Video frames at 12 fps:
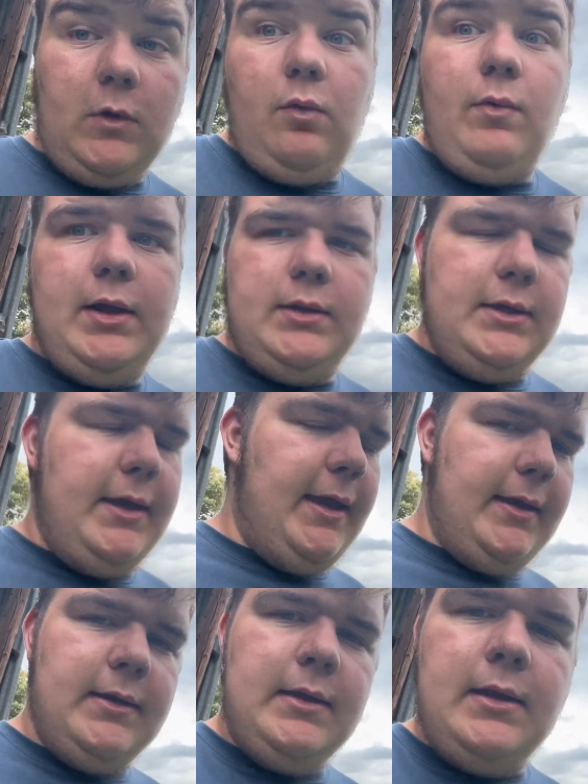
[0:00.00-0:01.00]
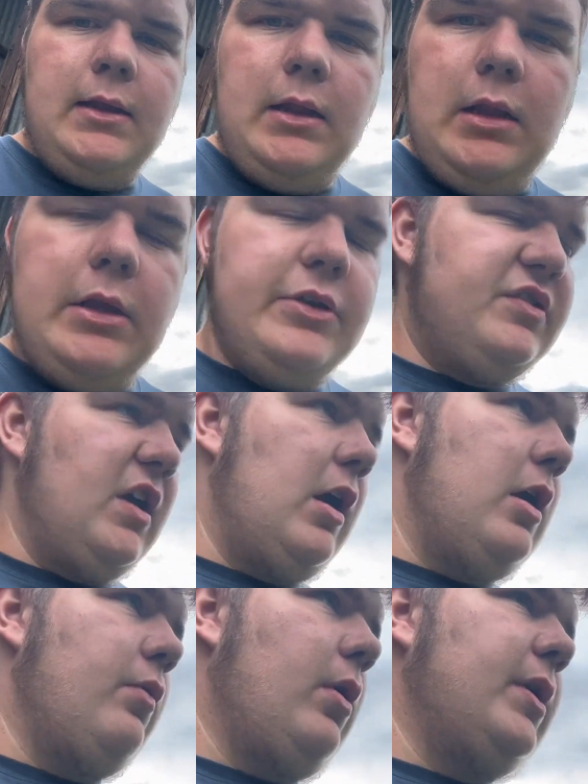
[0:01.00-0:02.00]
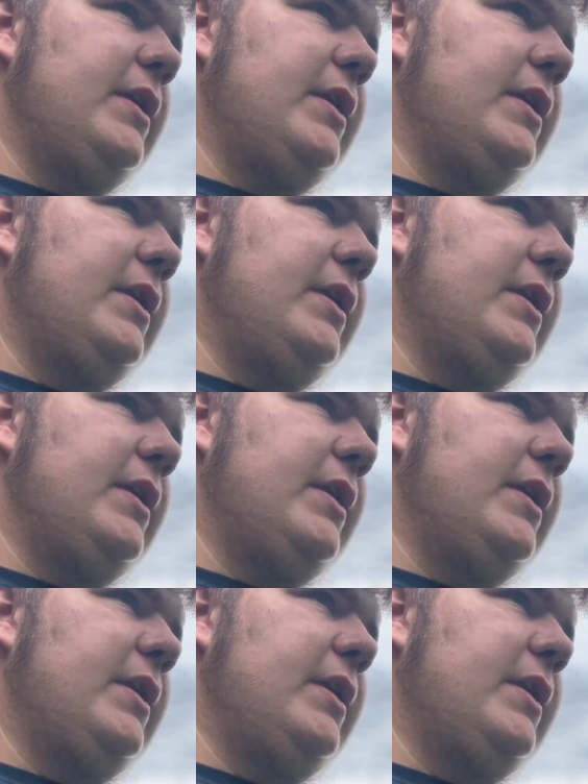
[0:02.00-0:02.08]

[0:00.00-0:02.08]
well, in. So what we